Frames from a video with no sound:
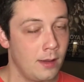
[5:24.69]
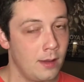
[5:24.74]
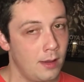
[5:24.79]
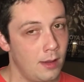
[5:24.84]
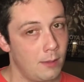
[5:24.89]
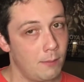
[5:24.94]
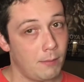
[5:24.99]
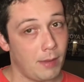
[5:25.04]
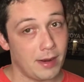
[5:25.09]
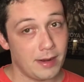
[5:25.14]

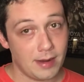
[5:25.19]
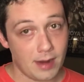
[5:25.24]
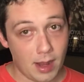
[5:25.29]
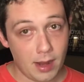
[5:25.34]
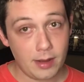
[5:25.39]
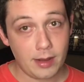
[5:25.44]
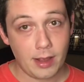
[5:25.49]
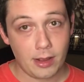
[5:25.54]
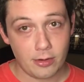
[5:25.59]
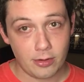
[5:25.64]
my
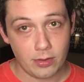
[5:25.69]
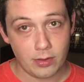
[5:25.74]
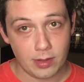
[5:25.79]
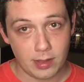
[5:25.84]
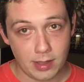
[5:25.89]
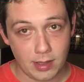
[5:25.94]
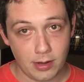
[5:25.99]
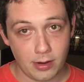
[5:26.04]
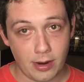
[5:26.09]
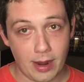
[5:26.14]
knockout of the
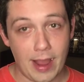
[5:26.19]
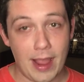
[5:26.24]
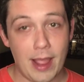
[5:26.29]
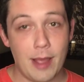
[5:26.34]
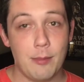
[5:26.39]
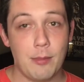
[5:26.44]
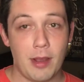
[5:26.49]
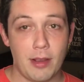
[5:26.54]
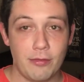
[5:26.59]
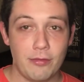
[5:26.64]
year and
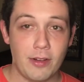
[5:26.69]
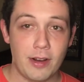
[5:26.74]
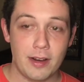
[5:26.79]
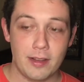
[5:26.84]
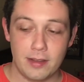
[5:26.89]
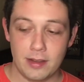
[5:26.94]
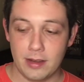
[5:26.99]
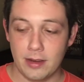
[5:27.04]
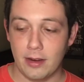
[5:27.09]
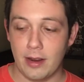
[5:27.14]
my fight of
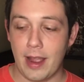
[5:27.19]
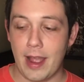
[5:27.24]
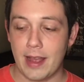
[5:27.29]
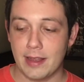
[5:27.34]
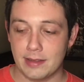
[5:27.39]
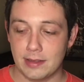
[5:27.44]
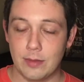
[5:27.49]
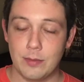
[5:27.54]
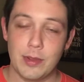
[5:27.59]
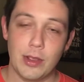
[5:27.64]
the year
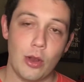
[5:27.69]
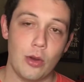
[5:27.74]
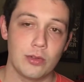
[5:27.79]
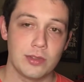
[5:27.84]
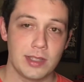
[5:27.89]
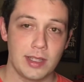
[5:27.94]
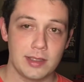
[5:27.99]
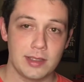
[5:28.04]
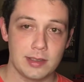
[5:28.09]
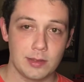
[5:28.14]
has to be
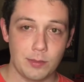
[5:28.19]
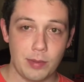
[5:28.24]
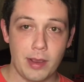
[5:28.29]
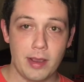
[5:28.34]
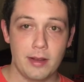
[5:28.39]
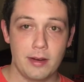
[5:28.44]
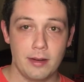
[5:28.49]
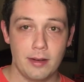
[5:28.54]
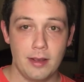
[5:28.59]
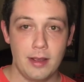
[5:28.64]
Jose
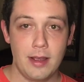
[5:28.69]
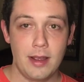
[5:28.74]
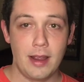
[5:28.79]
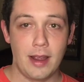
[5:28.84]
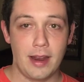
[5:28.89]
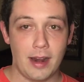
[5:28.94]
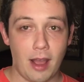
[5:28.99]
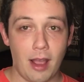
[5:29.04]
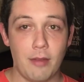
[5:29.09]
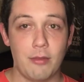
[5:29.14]
Zepeda
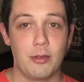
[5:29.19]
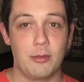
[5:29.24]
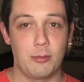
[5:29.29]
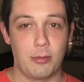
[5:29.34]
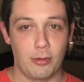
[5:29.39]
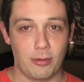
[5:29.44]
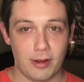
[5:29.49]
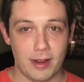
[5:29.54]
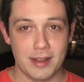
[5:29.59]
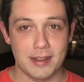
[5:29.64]
and Ivan
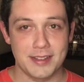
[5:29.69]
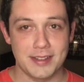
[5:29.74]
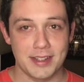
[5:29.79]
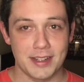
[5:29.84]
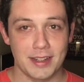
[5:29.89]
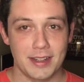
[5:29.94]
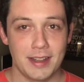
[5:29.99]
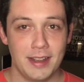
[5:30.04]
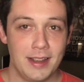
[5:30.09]
Baranchyk.